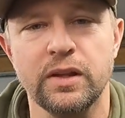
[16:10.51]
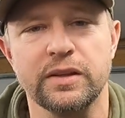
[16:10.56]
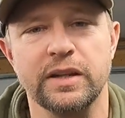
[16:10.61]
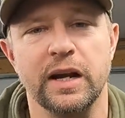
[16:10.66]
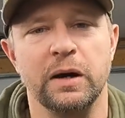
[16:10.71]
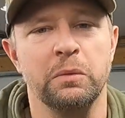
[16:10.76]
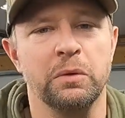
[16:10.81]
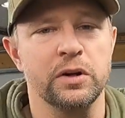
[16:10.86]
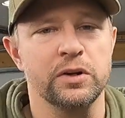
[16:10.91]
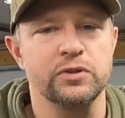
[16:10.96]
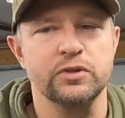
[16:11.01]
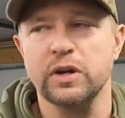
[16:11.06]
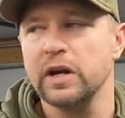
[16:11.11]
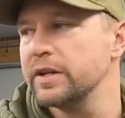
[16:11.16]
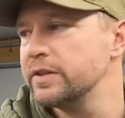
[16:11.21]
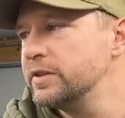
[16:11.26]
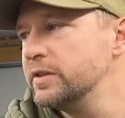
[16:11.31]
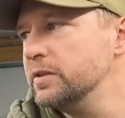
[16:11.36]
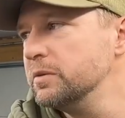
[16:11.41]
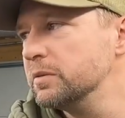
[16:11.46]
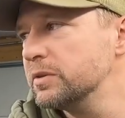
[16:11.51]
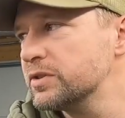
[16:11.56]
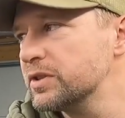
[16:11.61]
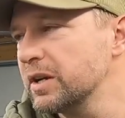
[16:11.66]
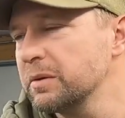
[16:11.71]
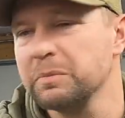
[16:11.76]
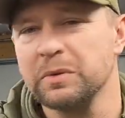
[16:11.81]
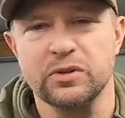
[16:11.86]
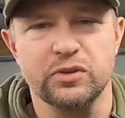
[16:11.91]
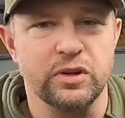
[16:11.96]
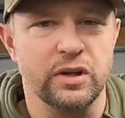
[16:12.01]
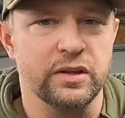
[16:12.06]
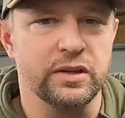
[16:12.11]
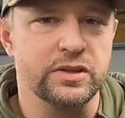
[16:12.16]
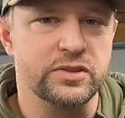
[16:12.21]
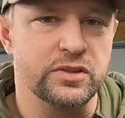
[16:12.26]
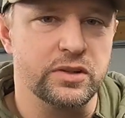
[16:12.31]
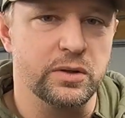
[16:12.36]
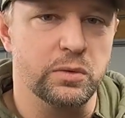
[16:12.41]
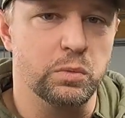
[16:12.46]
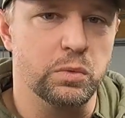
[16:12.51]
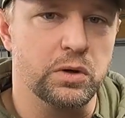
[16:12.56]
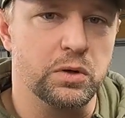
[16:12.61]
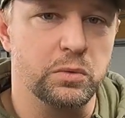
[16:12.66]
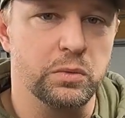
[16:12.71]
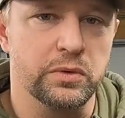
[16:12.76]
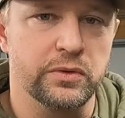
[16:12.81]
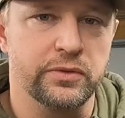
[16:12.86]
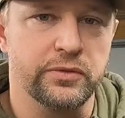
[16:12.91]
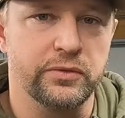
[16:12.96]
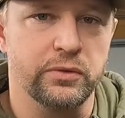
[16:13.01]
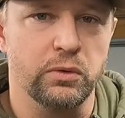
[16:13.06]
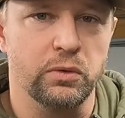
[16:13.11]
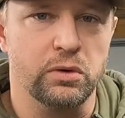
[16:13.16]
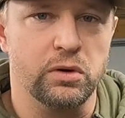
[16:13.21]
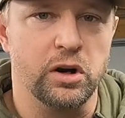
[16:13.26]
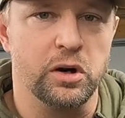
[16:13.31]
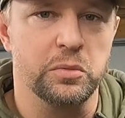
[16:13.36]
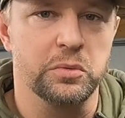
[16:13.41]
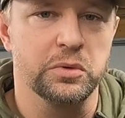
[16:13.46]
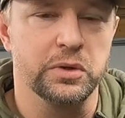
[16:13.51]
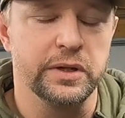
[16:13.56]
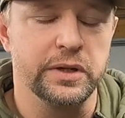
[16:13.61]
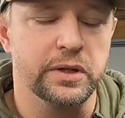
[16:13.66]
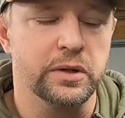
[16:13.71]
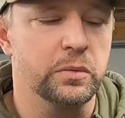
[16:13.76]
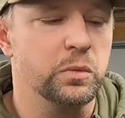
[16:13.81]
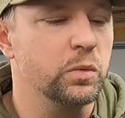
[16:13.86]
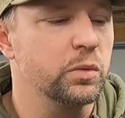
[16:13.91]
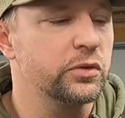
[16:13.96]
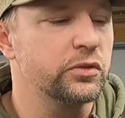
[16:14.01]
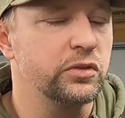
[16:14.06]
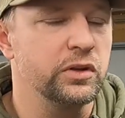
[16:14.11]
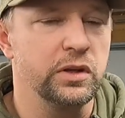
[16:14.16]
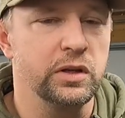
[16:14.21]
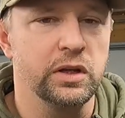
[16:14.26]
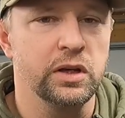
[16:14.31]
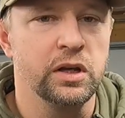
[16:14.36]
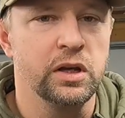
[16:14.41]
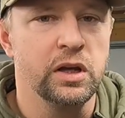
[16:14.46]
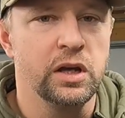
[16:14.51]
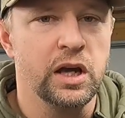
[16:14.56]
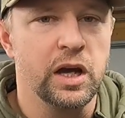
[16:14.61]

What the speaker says: that I want to try too, which I'm not sure how that's going to work with fluorocarbon leader. We'll see.